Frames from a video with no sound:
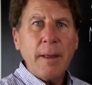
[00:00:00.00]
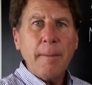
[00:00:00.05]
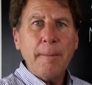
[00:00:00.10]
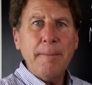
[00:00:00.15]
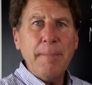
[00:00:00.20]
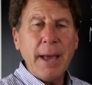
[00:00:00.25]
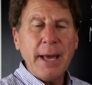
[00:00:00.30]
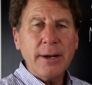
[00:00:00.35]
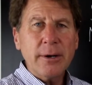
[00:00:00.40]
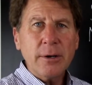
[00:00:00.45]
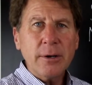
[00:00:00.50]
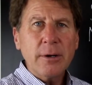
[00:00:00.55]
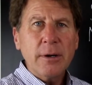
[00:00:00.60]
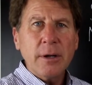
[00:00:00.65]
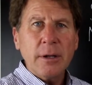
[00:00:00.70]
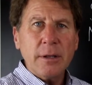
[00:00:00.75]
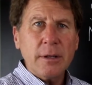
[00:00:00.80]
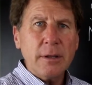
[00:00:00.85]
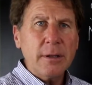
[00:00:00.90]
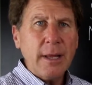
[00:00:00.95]
better,
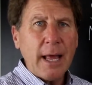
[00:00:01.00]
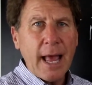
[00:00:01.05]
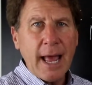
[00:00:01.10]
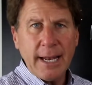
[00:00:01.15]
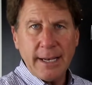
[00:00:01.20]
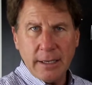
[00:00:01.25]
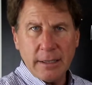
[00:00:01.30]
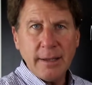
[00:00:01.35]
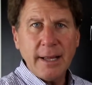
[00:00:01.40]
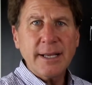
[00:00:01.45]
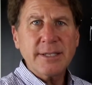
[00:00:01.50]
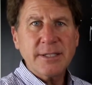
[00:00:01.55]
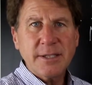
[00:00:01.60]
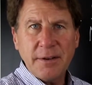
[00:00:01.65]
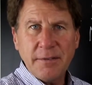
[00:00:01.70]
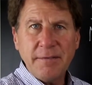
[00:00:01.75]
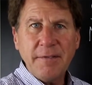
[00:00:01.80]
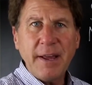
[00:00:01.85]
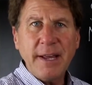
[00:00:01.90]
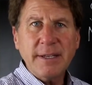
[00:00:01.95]
and less
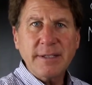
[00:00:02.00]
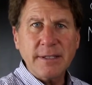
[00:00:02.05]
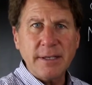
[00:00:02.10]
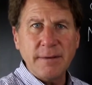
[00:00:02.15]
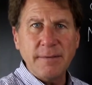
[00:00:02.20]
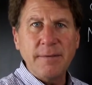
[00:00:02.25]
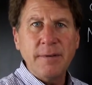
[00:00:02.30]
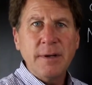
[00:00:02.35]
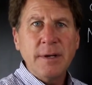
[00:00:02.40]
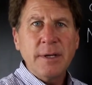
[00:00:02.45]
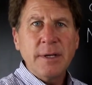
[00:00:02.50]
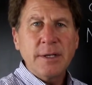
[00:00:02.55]
invasive.